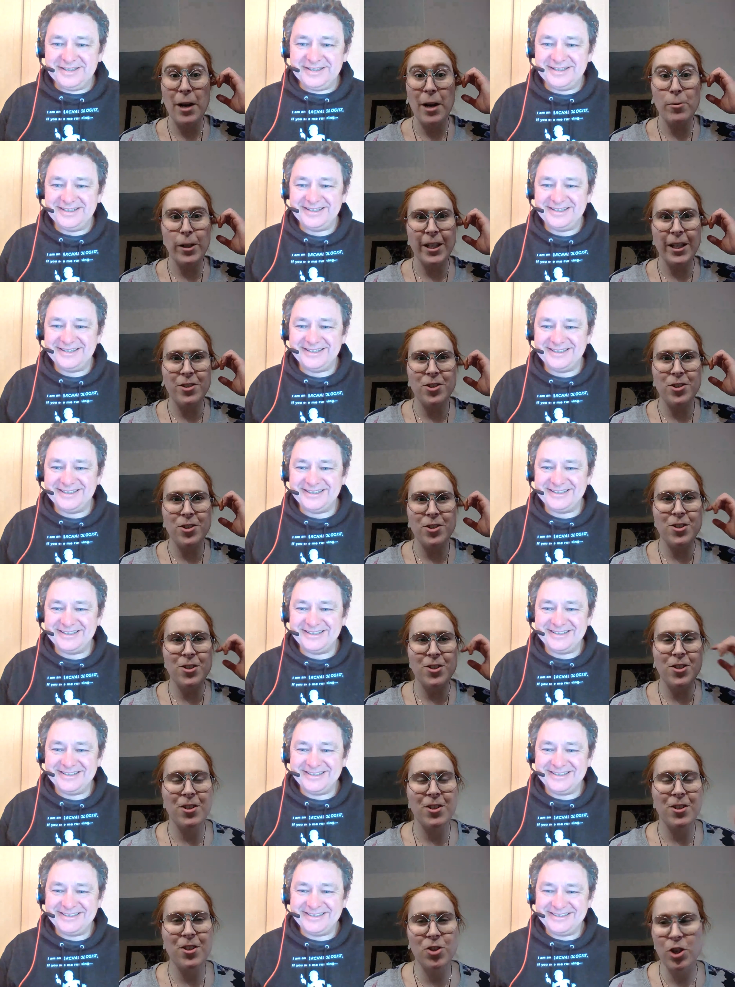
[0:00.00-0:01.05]
Speaker 1: my
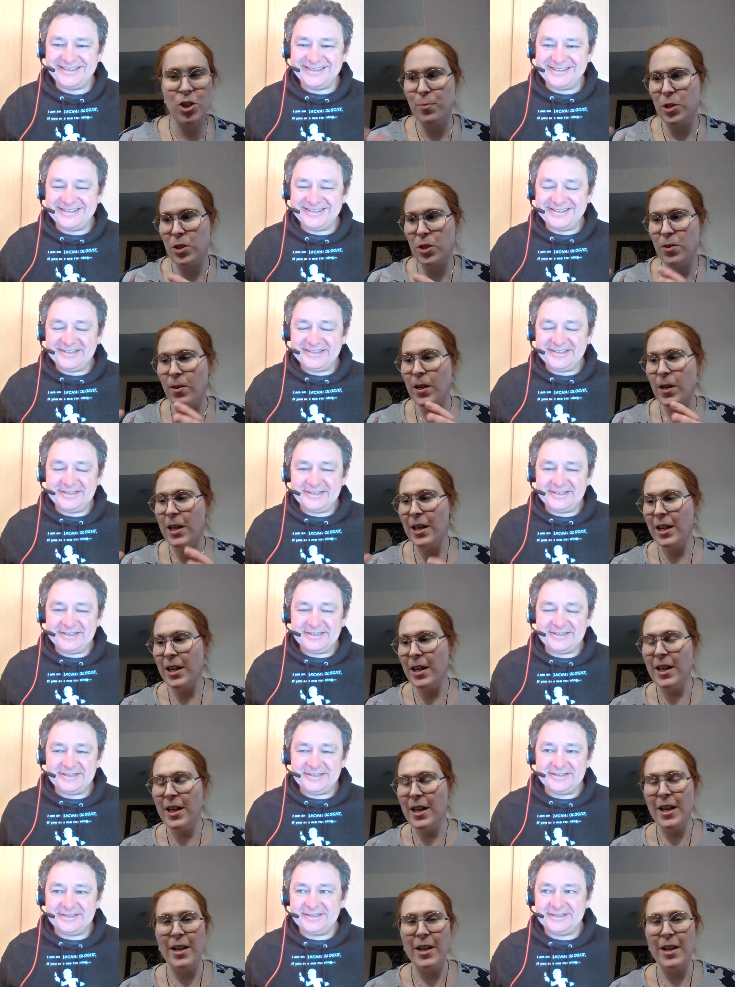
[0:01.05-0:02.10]
relationship to
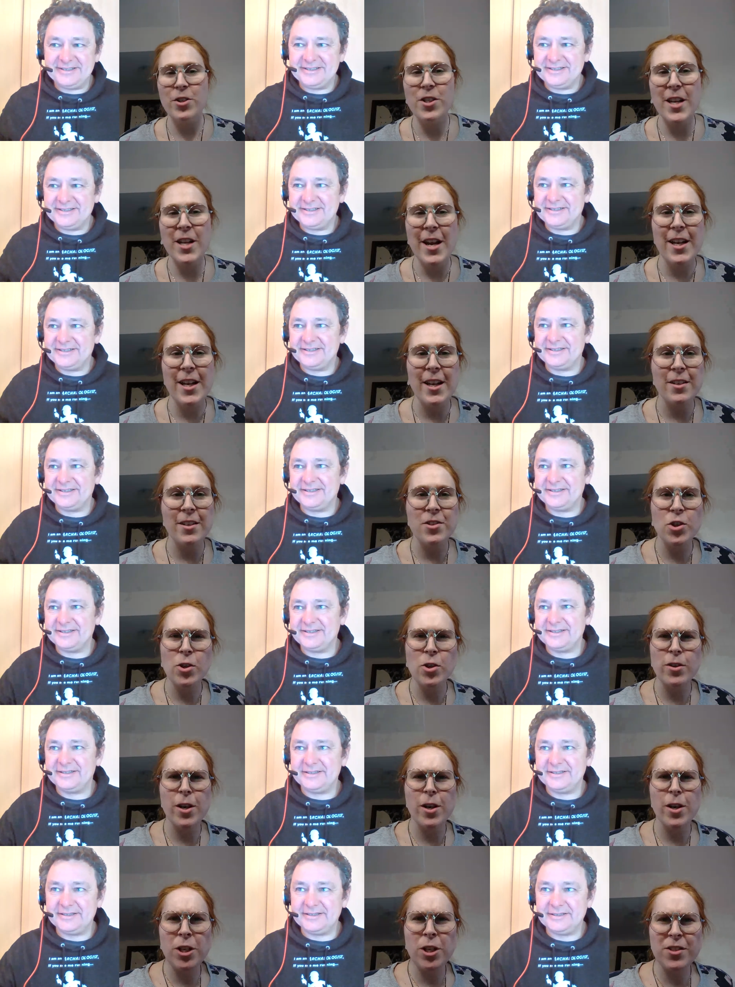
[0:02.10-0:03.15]
understanding
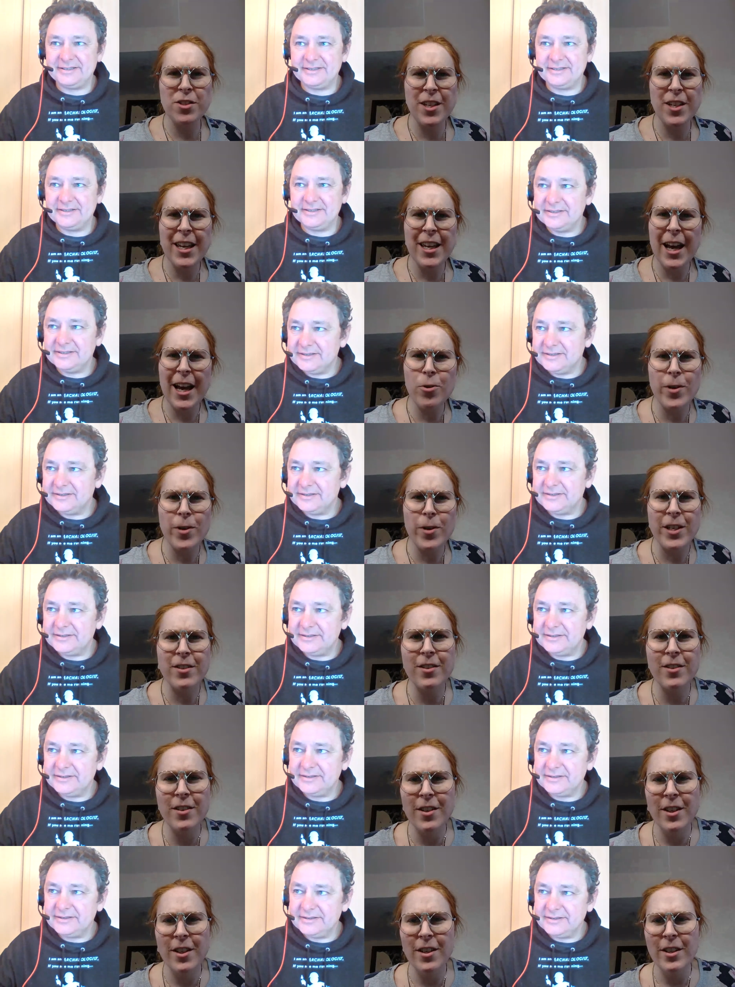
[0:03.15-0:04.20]
certain objects like
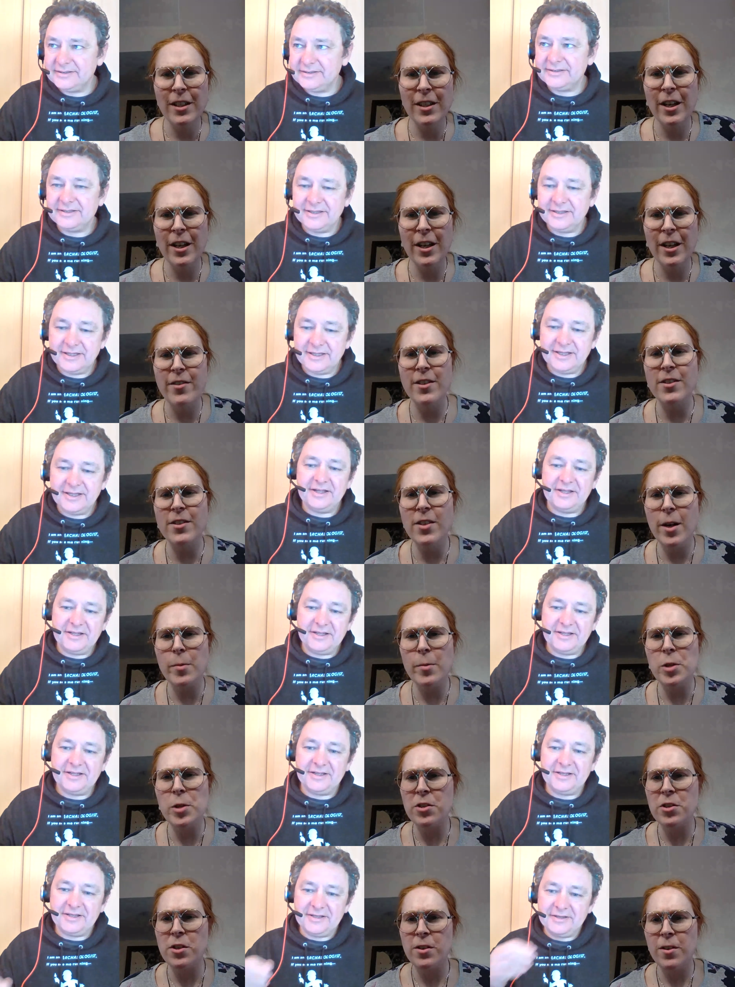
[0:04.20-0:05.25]
cowries. A lot of these
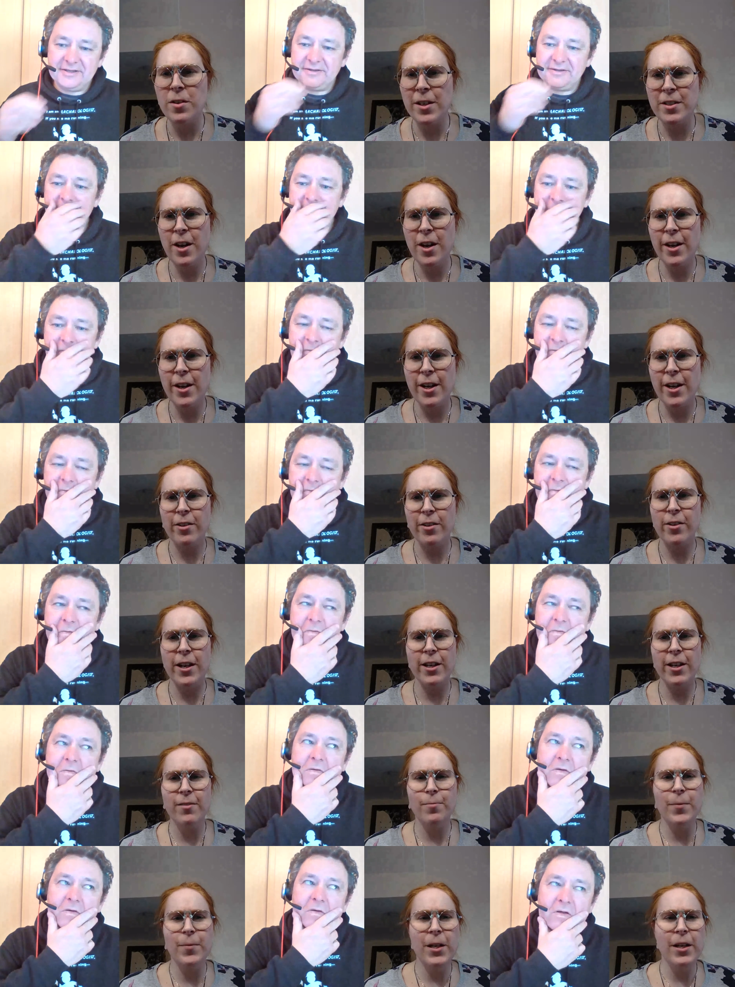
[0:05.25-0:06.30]
objects are exotic,
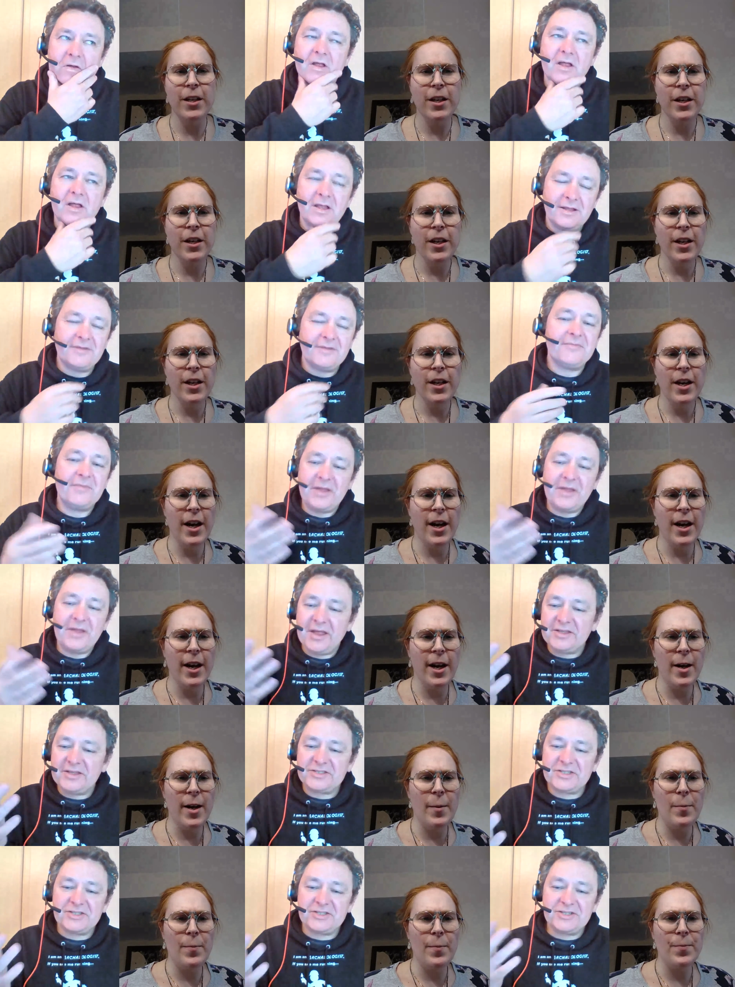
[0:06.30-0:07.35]
Speaker 2: right?
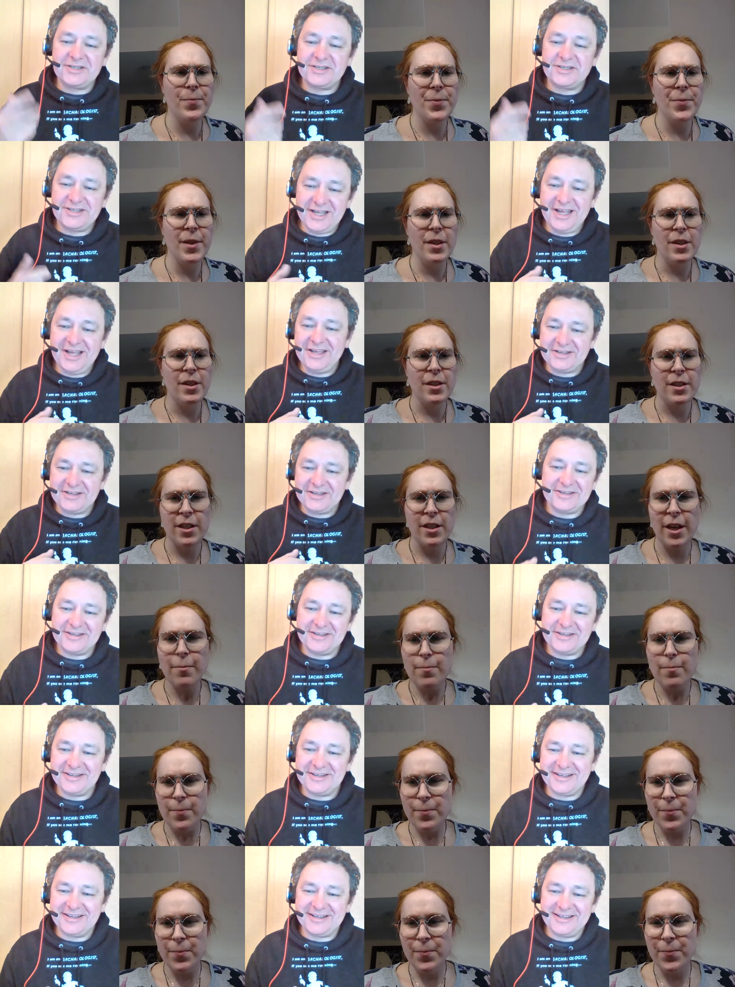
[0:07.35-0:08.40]
Um, yeah. Yeah.
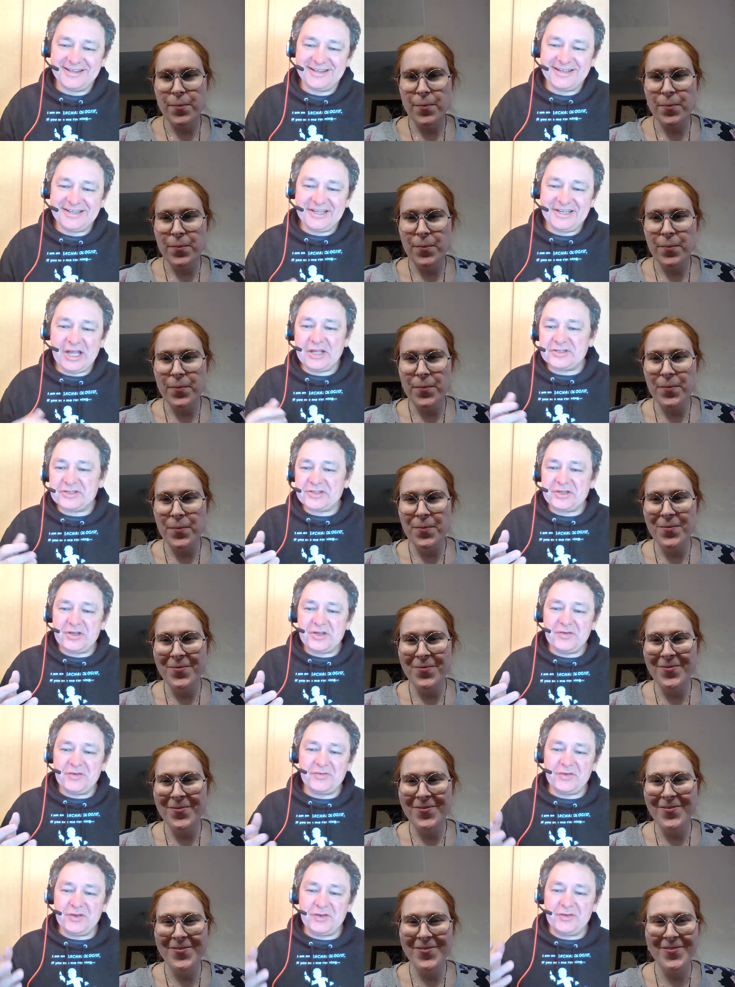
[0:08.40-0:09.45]
So
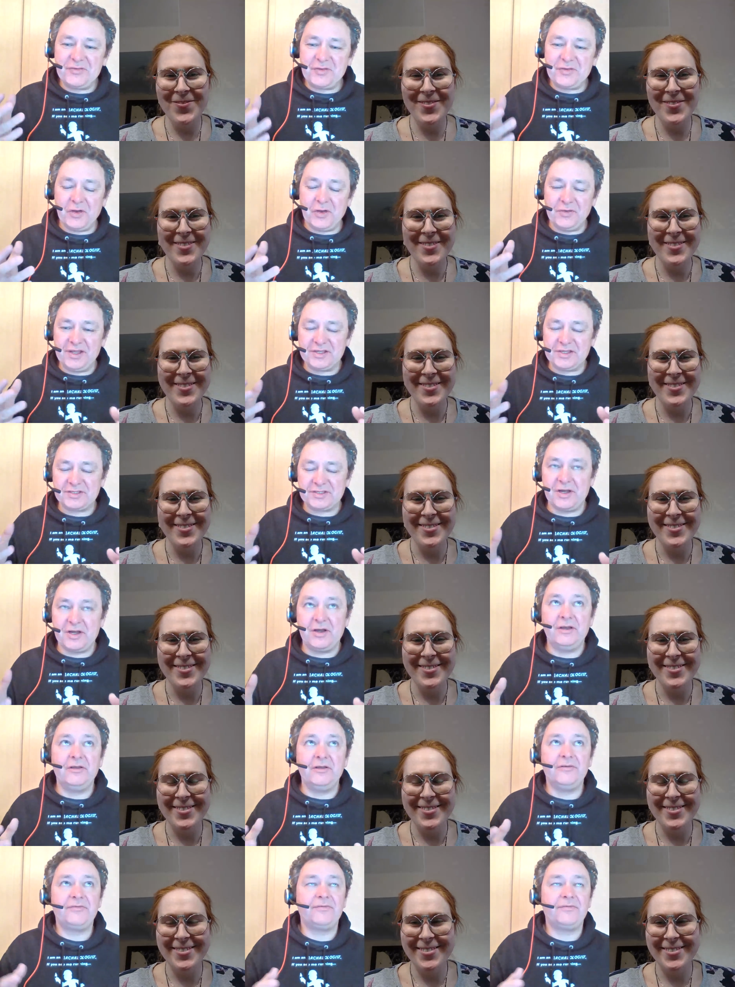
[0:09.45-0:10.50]
you've you've got this
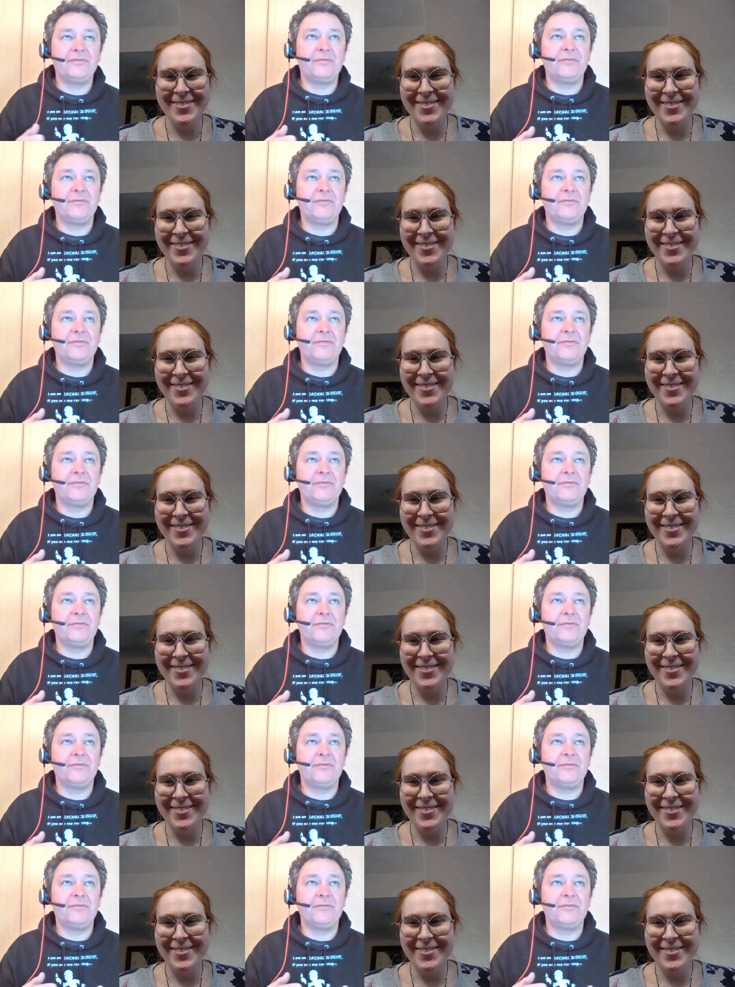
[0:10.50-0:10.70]
kind of